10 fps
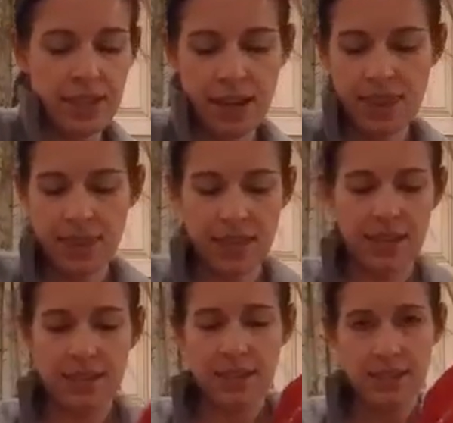And
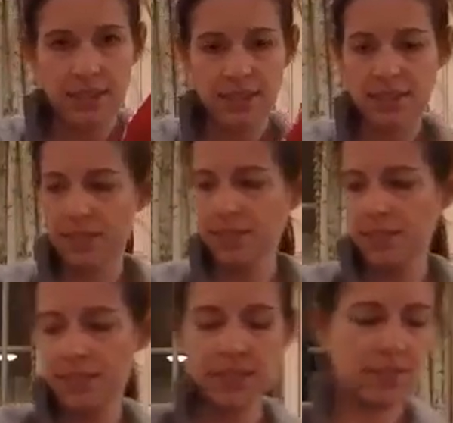then,
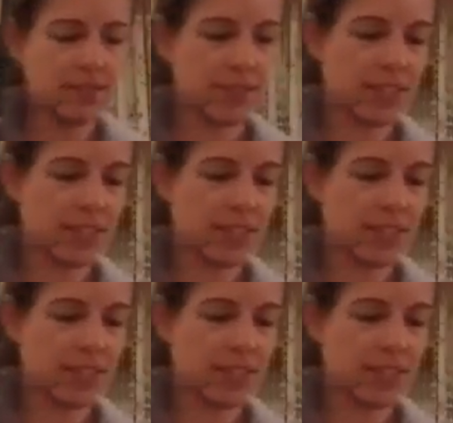you